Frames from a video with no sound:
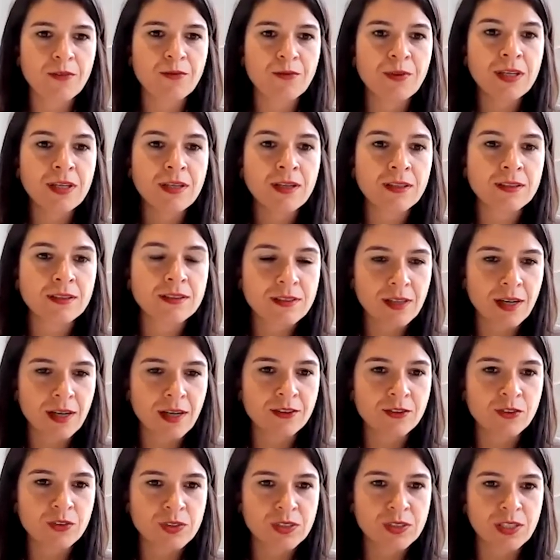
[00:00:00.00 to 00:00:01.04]
we
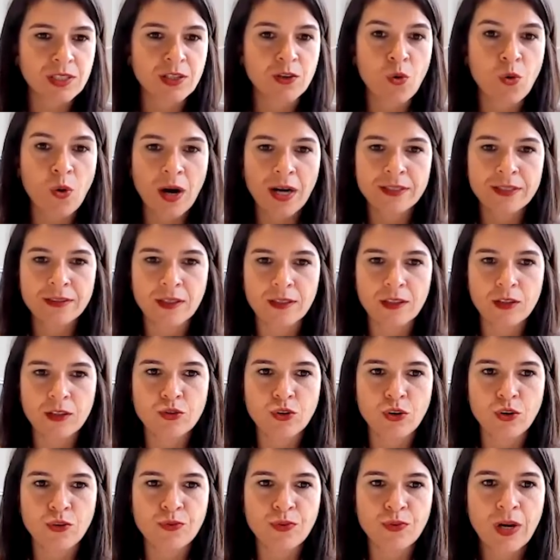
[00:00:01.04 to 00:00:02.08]
start to see quite a
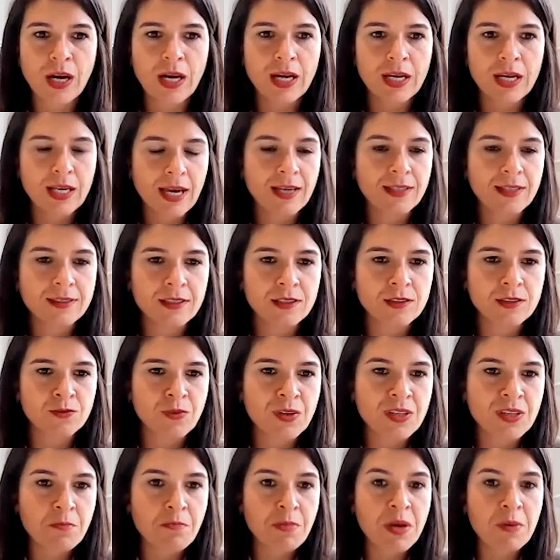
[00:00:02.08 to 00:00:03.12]
lot of cases
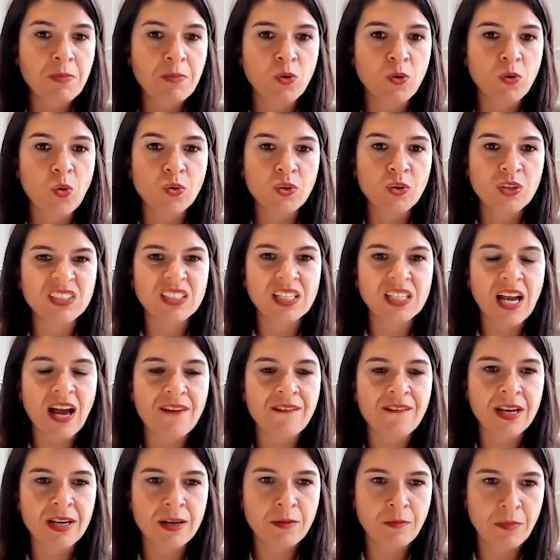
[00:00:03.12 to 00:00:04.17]
with the people who doesn't
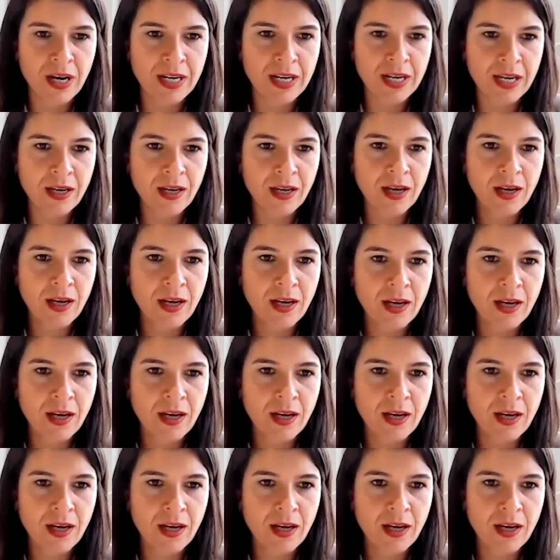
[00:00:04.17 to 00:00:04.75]
have any money.